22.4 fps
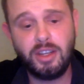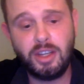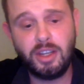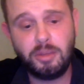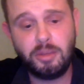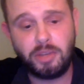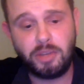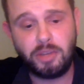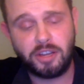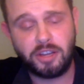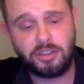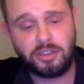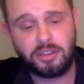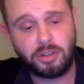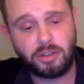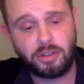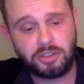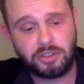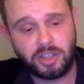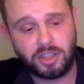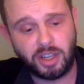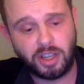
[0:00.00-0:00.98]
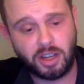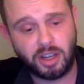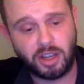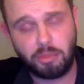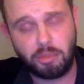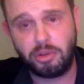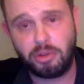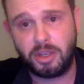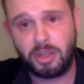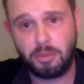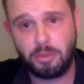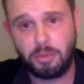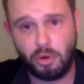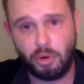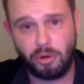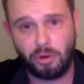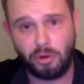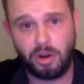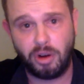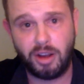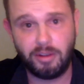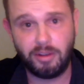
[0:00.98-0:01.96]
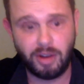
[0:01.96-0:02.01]
because he looks like a complete
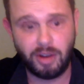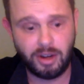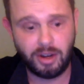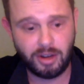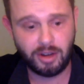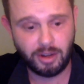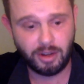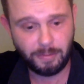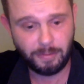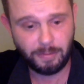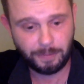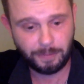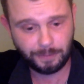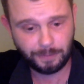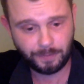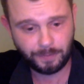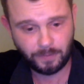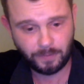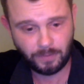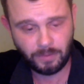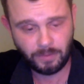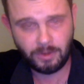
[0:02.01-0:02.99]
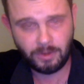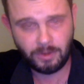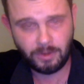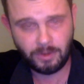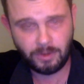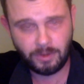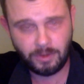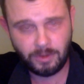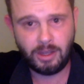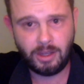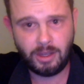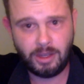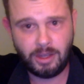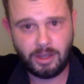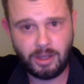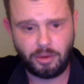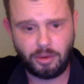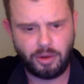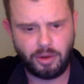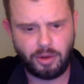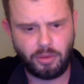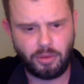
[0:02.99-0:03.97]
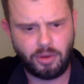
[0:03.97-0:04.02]
moron right now. I don't know
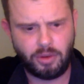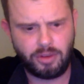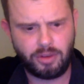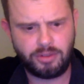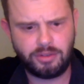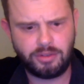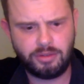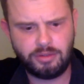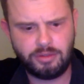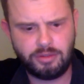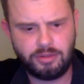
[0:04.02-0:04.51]
what it was.